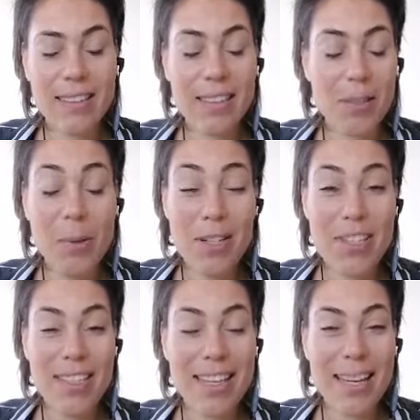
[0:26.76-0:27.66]

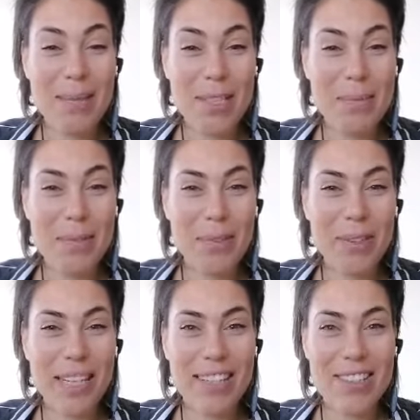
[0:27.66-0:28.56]
question came just
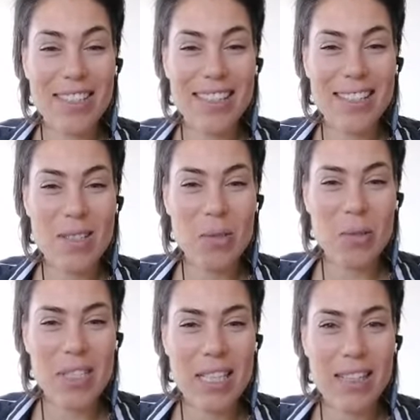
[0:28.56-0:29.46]
before actually I
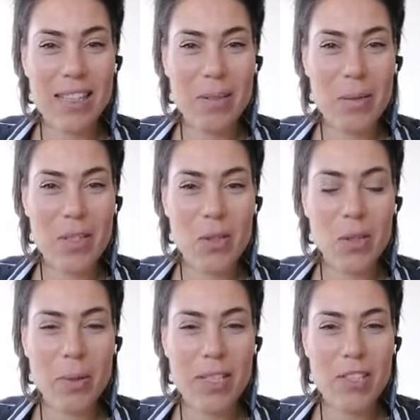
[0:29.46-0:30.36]
saw Stella. It was your
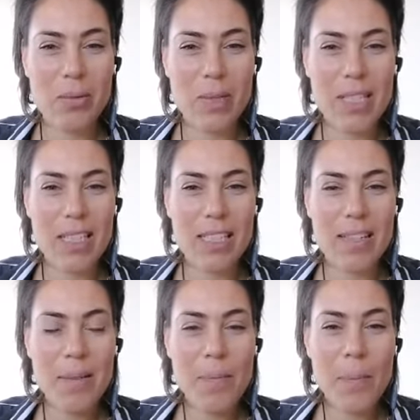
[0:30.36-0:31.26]
question, wasn't it?
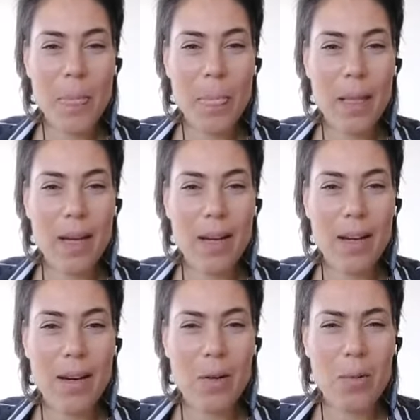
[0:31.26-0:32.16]

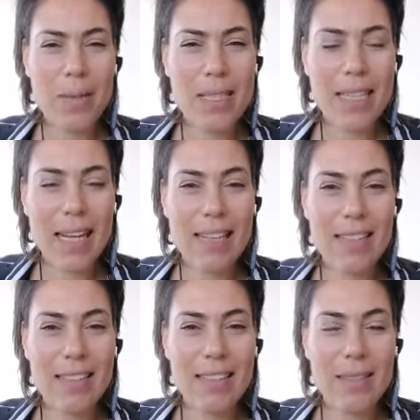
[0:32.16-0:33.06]
Or was it
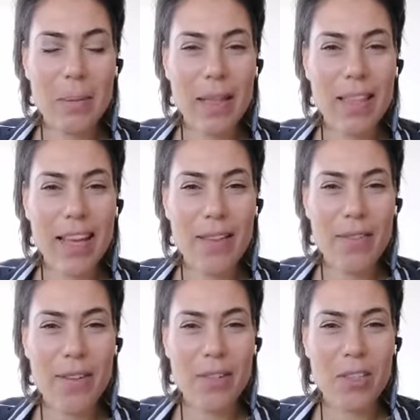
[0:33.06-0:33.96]
Alison, about the hay
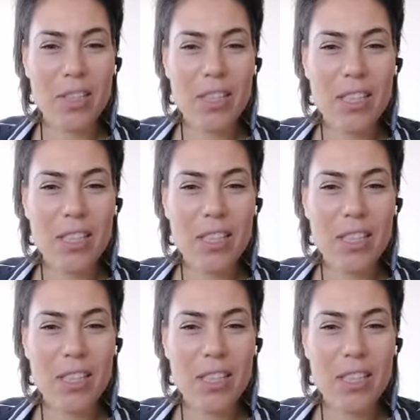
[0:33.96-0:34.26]
fever?